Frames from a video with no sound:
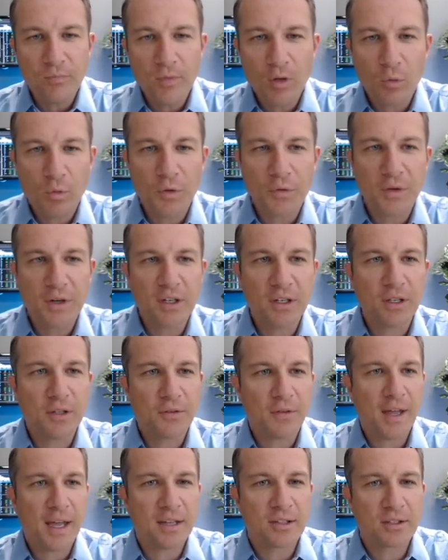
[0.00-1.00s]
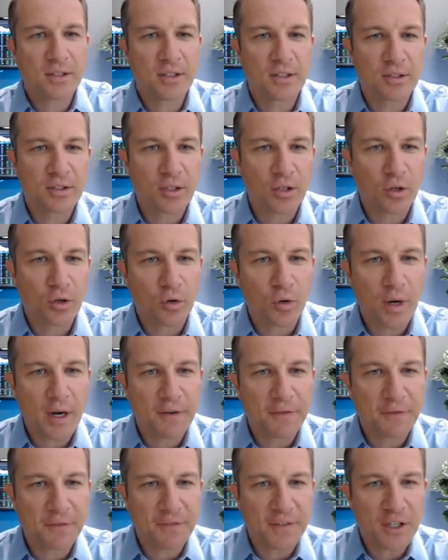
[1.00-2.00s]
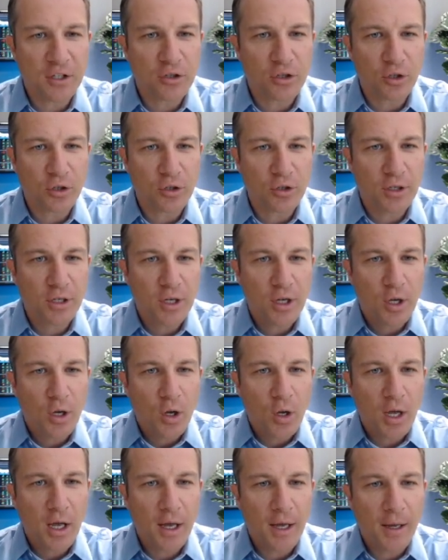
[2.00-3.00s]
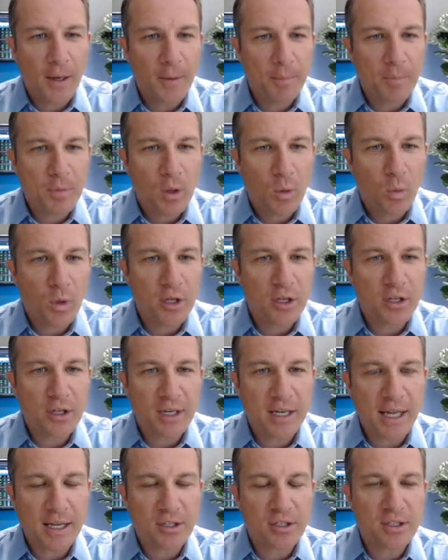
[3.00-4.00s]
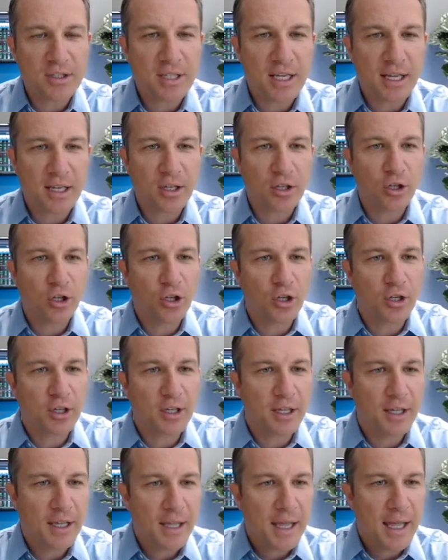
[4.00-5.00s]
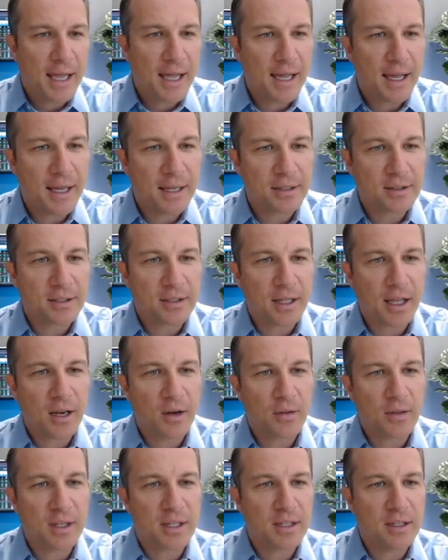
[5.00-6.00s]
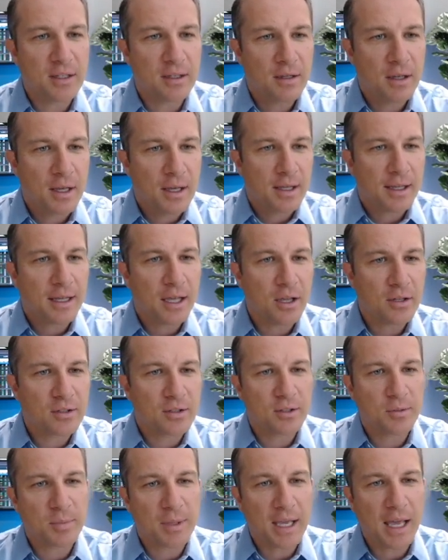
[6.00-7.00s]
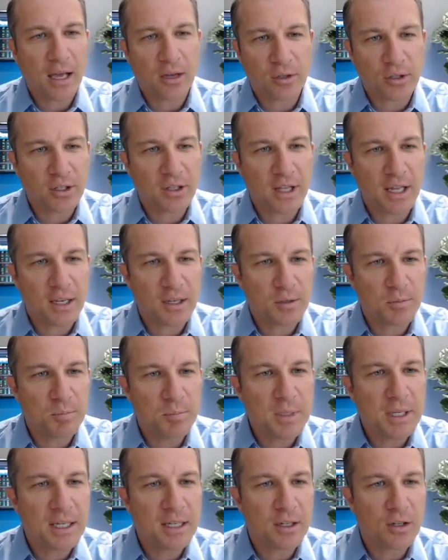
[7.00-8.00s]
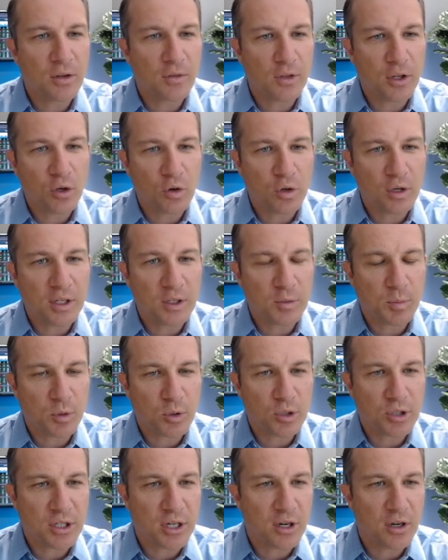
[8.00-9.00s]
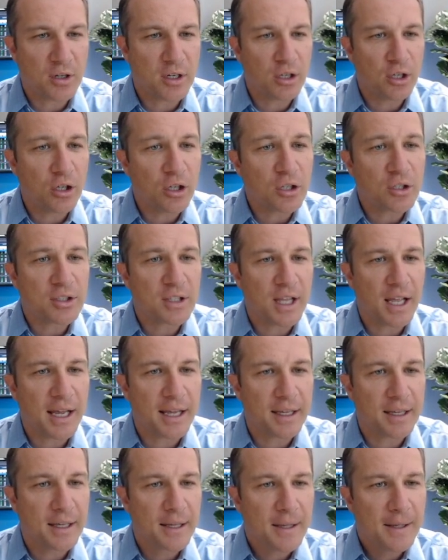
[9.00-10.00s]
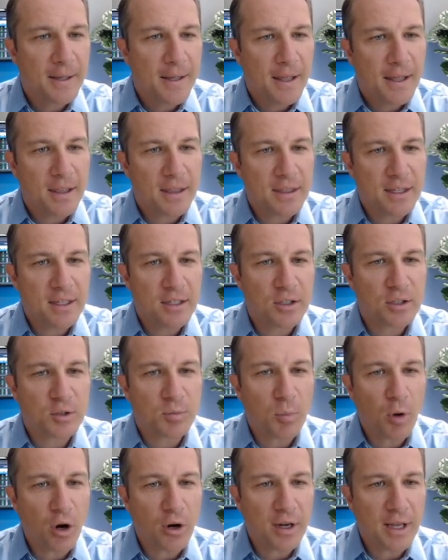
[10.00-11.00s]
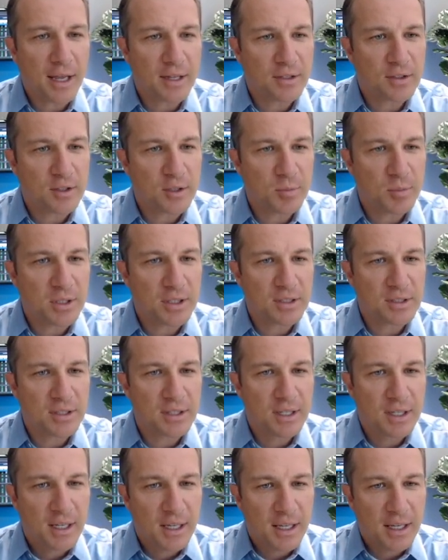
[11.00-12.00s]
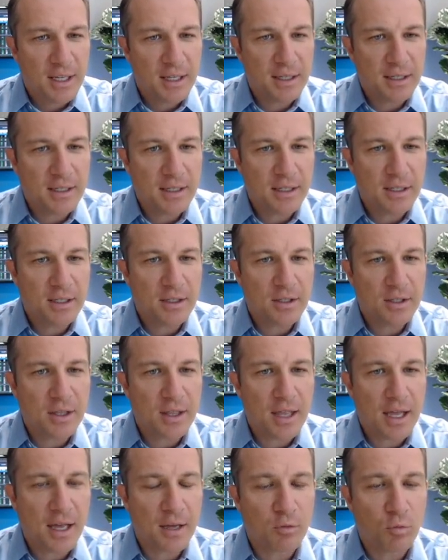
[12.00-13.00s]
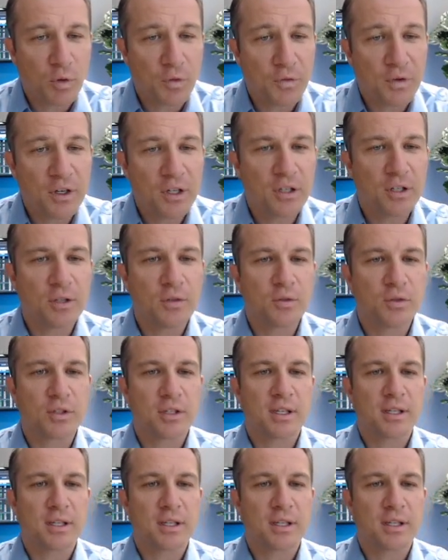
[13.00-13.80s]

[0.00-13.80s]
Refinitiv has this great feature where you can actually take a look at kind of the custom calculated mean of the earnings per share. And it looks like the smart estimate that Refinitiv's